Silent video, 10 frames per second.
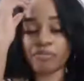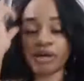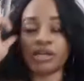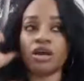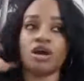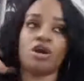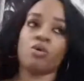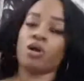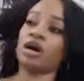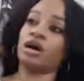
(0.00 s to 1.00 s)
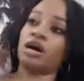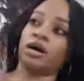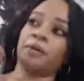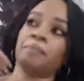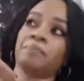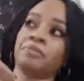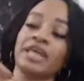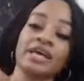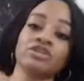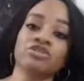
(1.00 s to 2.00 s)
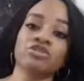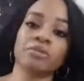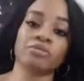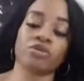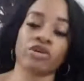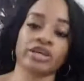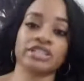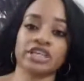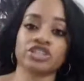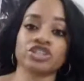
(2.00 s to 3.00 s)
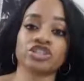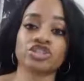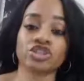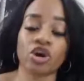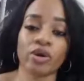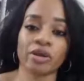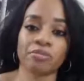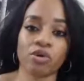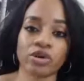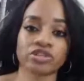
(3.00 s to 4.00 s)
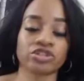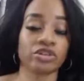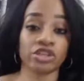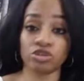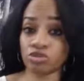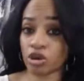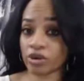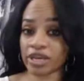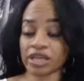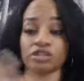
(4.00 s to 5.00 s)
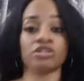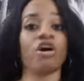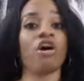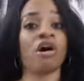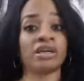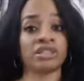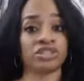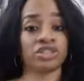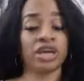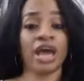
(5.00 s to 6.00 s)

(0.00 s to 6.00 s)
But that new member orientation is so important so that you don't get lost